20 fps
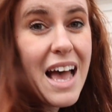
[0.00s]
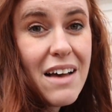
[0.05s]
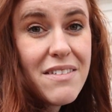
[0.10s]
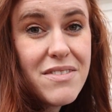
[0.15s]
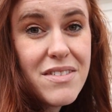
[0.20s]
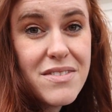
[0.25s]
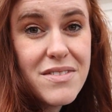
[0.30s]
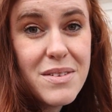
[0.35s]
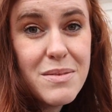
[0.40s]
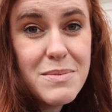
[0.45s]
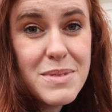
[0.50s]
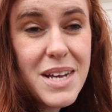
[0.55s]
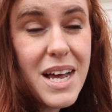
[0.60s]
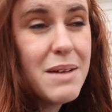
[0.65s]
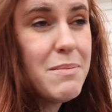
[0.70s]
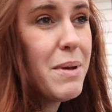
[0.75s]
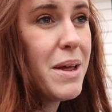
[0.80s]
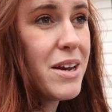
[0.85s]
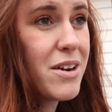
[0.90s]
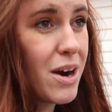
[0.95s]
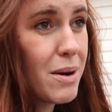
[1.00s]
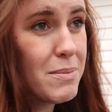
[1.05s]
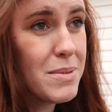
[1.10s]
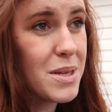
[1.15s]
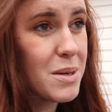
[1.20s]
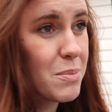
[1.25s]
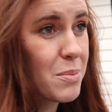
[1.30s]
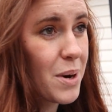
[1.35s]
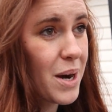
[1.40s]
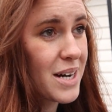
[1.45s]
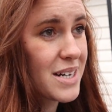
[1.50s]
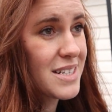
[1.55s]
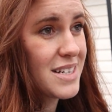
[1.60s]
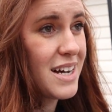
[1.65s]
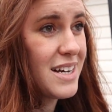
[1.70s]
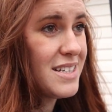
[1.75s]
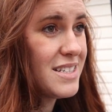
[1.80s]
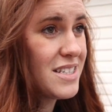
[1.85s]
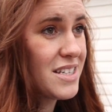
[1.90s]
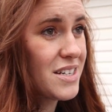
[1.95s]
half of them died. My grandma Brock
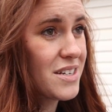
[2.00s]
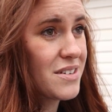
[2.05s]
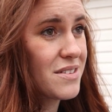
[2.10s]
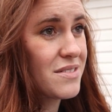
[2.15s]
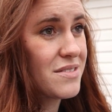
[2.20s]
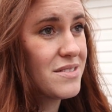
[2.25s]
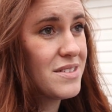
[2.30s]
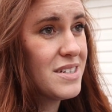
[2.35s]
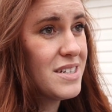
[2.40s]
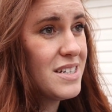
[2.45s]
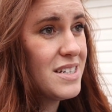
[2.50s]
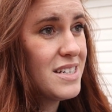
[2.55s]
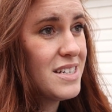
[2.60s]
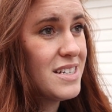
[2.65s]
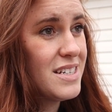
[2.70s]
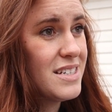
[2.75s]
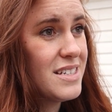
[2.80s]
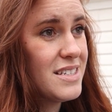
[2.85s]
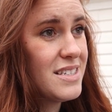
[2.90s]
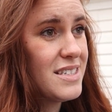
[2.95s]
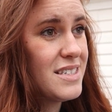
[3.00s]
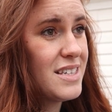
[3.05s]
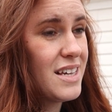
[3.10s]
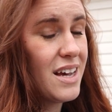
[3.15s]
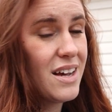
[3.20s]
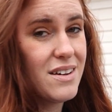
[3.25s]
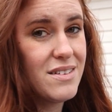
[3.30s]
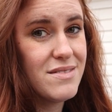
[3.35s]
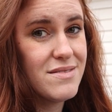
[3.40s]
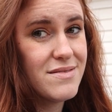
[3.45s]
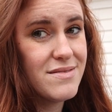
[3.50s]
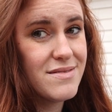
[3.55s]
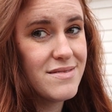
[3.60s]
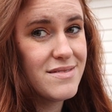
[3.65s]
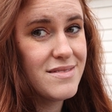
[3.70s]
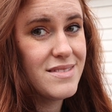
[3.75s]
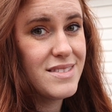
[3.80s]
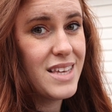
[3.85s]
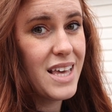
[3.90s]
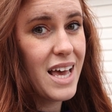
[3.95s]
died too. So
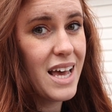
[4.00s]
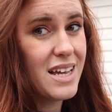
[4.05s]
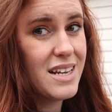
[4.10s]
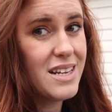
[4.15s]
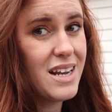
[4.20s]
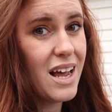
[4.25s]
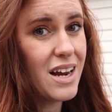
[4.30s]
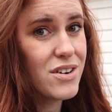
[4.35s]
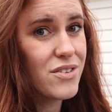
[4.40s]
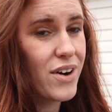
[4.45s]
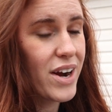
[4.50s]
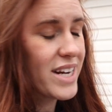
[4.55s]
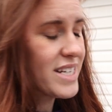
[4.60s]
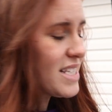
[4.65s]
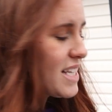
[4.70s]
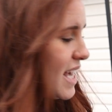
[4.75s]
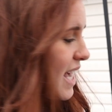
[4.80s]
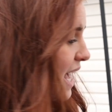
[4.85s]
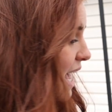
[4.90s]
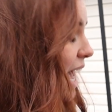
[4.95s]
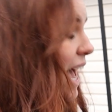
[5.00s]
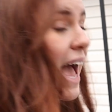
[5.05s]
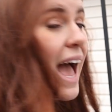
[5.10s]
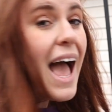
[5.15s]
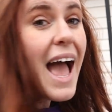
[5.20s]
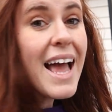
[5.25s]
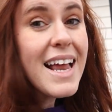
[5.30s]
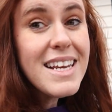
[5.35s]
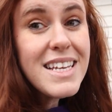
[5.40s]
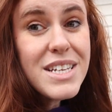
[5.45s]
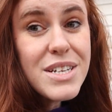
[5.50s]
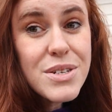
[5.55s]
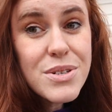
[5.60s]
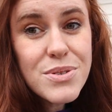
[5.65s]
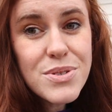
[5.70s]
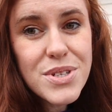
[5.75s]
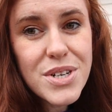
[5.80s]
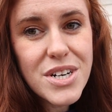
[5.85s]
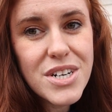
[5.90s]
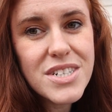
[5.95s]
yeah, not great any
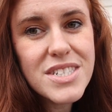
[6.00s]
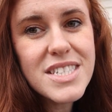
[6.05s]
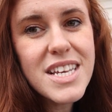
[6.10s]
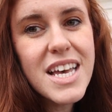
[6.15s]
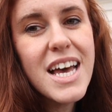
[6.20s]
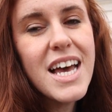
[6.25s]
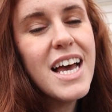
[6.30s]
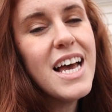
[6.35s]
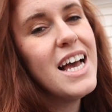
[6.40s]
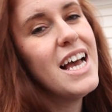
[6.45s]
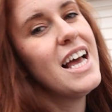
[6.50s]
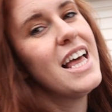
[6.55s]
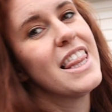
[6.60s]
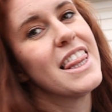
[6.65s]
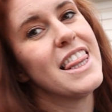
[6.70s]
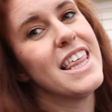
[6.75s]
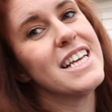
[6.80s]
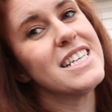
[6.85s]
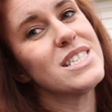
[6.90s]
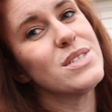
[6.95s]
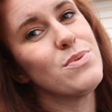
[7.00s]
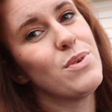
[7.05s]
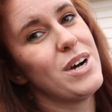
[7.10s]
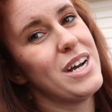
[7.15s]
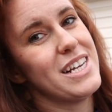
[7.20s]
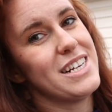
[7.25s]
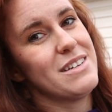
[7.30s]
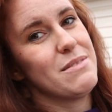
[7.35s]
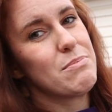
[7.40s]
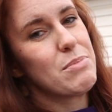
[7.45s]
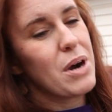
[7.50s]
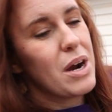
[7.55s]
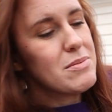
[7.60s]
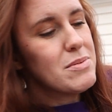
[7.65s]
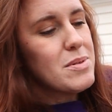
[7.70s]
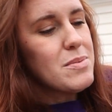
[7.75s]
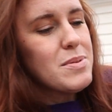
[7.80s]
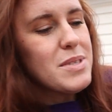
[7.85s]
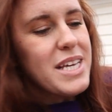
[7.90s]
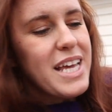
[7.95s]
Hoosiers. This one,
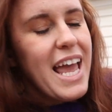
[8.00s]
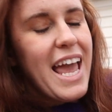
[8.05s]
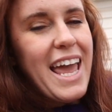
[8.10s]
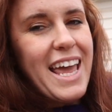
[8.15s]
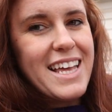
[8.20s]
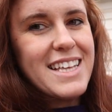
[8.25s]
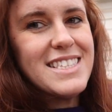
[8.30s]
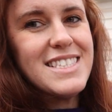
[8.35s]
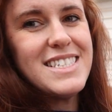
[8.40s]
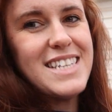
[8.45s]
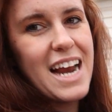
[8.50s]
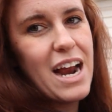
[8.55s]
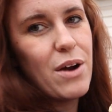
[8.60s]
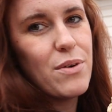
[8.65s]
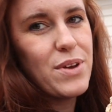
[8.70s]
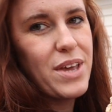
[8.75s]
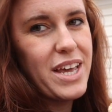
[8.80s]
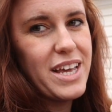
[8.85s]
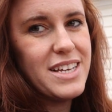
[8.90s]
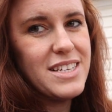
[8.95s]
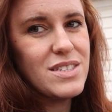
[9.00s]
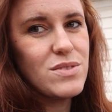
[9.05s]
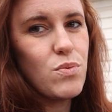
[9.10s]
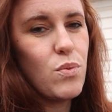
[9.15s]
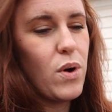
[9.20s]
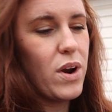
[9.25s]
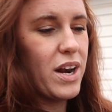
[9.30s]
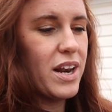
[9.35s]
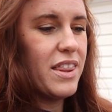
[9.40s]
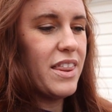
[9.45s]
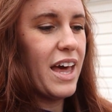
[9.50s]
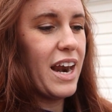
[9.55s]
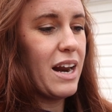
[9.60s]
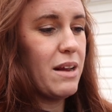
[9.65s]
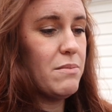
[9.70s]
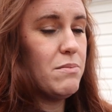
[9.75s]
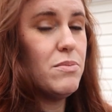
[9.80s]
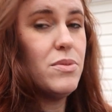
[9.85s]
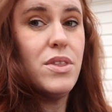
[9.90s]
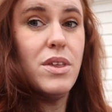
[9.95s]
probably hands down, is one that
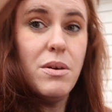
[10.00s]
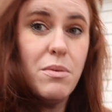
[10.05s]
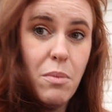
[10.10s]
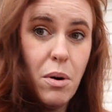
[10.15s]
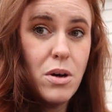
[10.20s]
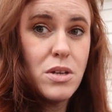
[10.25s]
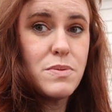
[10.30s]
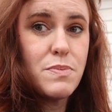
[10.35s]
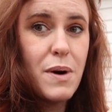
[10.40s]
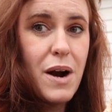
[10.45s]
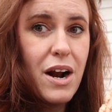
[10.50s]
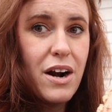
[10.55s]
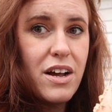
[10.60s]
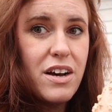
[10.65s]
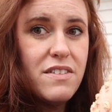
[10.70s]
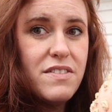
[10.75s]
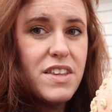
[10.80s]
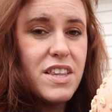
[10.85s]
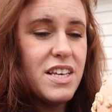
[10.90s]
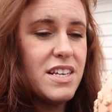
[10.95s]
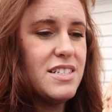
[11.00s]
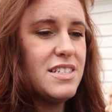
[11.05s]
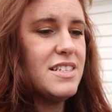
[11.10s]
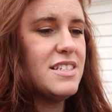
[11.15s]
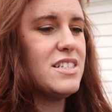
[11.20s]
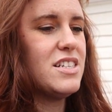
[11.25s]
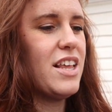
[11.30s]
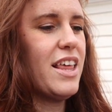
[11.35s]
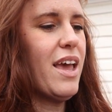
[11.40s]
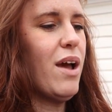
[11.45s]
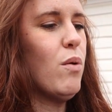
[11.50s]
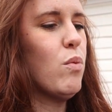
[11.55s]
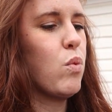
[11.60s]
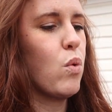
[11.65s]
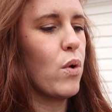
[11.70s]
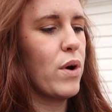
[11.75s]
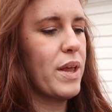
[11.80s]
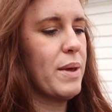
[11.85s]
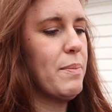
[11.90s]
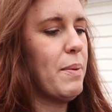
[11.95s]
I'm the most proud of. This is like a
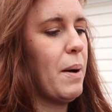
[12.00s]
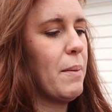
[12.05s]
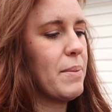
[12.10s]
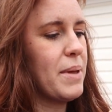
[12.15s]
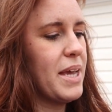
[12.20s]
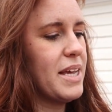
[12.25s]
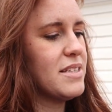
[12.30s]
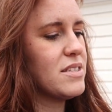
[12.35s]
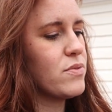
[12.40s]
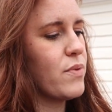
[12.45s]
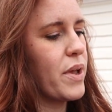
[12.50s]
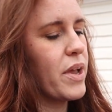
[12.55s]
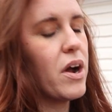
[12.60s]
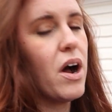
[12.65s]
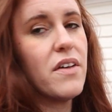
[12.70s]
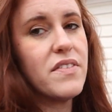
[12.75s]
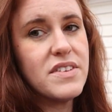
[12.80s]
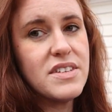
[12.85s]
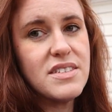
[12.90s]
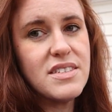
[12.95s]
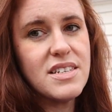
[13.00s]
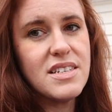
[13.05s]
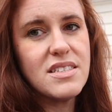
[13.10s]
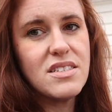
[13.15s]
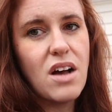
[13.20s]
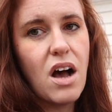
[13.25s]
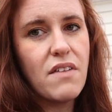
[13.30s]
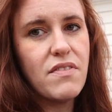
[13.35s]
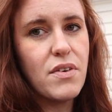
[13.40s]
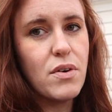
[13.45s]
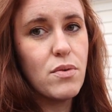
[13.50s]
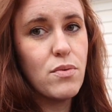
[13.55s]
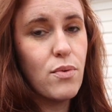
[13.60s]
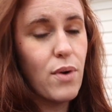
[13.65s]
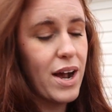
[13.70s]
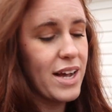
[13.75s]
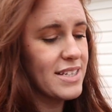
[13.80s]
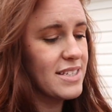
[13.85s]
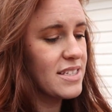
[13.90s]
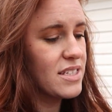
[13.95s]
warty pumpkin, so I got these seeds off of
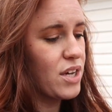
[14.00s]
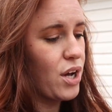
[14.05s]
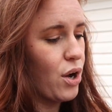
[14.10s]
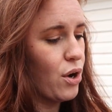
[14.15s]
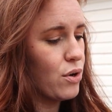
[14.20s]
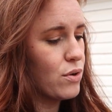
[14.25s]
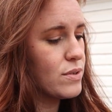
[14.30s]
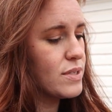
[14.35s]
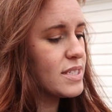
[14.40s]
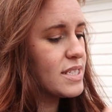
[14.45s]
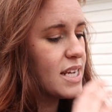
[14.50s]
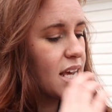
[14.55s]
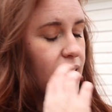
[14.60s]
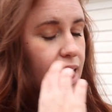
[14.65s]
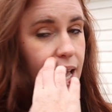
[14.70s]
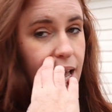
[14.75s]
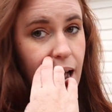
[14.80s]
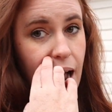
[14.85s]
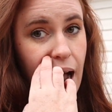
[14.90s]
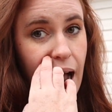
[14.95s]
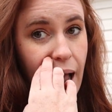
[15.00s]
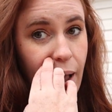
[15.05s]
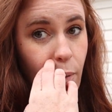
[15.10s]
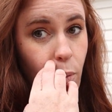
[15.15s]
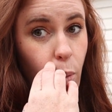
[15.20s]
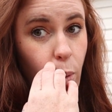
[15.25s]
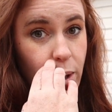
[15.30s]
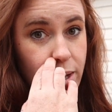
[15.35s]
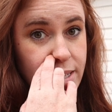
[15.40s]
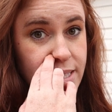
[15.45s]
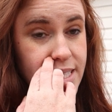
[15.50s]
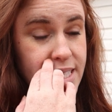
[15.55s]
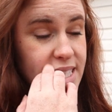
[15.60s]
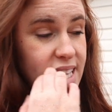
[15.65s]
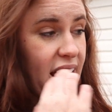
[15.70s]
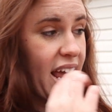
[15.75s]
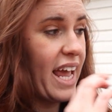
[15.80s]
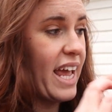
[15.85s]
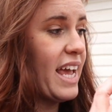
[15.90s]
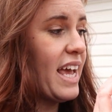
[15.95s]
West Coast. I will
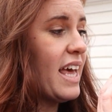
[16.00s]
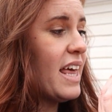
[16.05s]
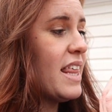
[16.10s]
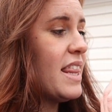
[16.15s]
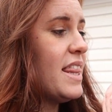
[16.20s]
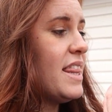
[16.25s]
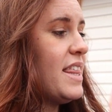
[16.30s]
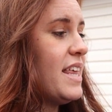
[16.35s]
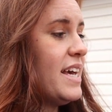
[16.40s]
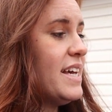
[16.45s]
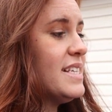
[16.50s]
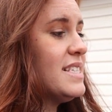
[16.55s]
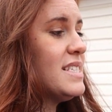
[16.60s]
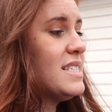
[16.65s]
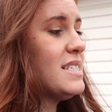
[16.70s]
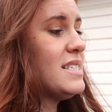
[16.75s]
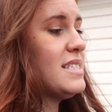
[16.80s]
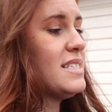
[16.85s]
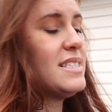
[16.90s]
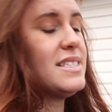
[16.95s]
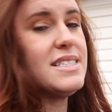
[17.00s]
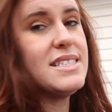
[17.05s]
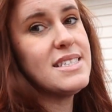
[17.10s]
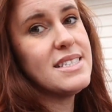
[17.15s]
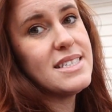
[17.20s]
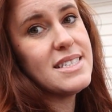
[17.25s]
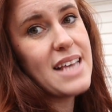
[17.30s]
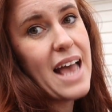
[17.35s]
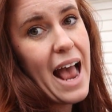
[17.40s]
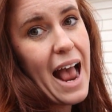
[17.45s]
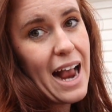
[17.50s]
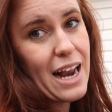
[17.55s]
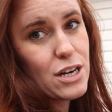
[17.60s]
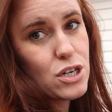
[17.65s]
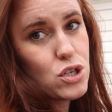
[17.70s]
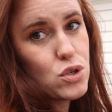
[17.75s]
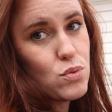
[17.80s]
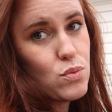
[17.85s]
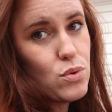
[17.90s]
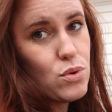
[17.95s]
say this
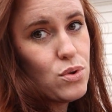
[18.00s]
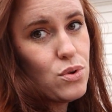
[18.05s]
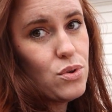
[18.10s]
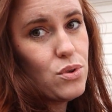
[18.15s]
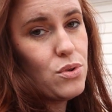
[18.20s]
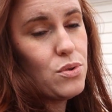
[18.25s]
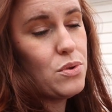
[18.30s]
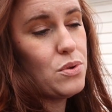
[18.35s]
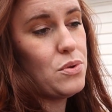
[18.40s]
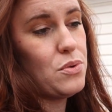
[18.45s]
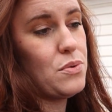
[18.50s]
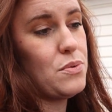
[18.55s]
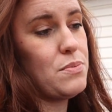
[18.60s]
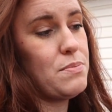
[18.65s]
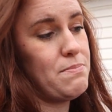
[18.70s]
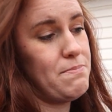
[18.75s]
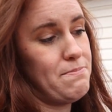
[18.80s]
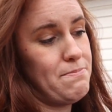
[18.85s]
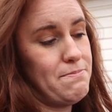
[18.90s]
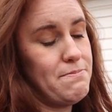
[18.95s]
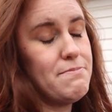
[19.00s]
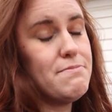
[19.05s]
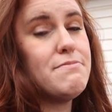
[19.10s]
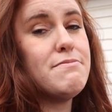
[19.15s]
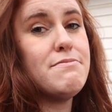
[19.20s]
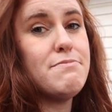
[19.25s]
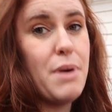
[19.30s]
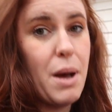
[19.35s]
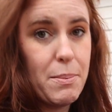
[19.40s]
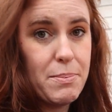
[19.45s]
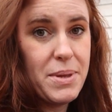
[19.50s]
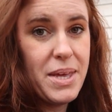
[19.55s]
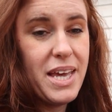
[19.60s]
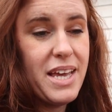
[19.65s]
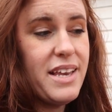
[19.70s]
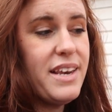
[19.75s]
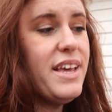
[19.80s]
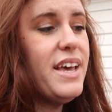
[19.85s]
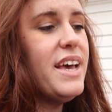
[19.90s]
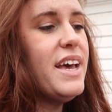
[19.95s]
actual
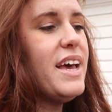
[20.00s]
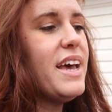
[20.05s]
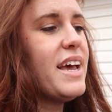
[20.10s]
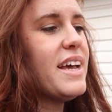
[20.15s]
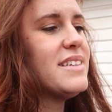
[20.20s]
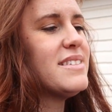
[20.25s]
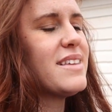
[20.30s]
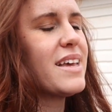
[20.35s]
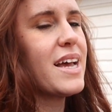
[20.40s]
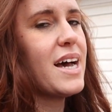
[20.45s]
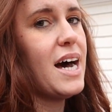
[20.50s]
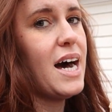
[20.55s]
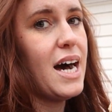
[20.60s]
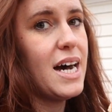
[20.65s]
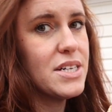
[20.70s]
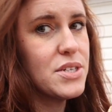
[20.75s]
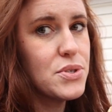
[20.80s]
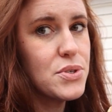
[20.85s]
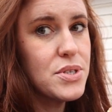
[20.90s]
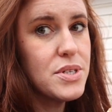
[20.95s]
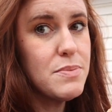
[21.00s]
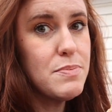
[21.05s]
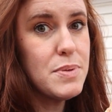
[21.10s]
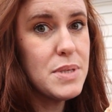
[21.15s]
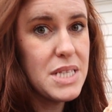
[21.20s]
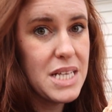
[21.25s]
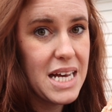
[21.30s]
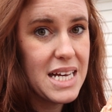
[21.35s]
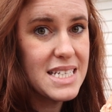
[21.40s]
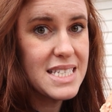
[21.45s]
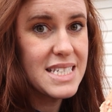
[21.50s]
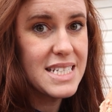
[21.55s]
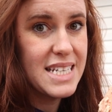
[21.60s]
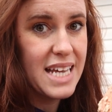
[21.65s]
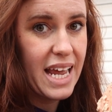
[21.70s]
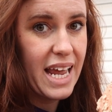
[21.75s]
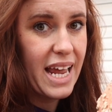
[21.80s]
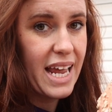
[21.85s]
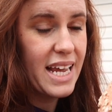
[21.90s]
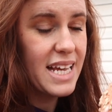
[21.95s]
pumpkin is like 100 plus
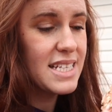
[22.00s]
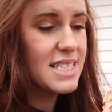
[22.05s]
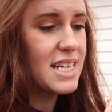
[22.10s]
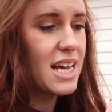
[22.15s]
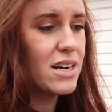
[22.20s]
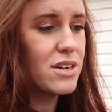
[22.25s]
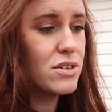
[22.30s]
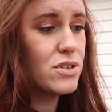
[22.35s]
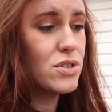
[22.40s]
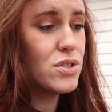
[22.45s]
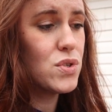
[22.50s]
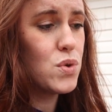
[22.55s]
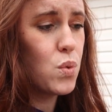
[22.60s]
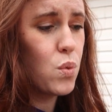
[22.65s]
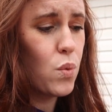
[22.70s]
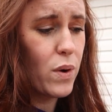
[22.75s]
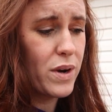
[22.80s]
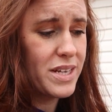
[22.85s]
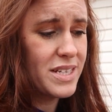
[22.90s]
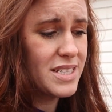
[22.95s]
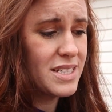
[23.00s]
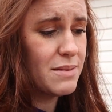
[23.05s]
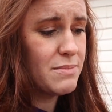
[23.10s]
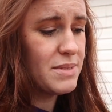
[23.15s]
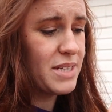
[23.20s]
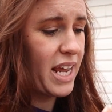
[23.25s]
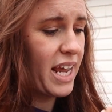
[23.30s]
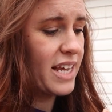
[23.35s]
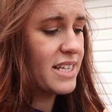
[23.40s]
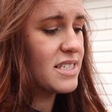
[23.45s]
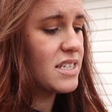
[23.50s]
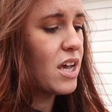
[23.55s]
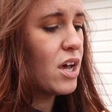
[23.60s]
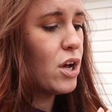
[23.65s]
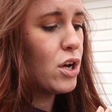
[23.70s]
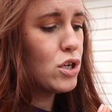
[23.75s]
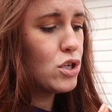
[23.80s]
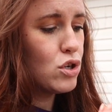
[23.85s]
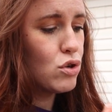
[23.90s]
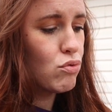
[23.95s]
days, 120 some days
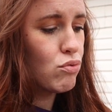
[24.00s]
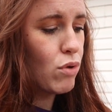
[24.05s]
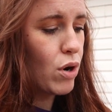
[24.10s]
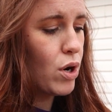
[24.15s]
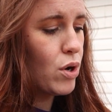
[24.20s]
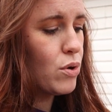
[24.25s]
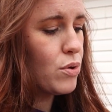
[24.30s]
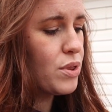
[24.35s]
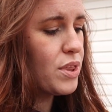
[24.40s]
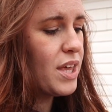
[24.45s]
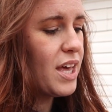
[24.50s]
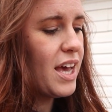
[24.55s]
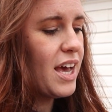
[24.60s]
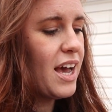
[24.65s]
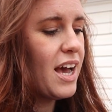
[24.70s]
growth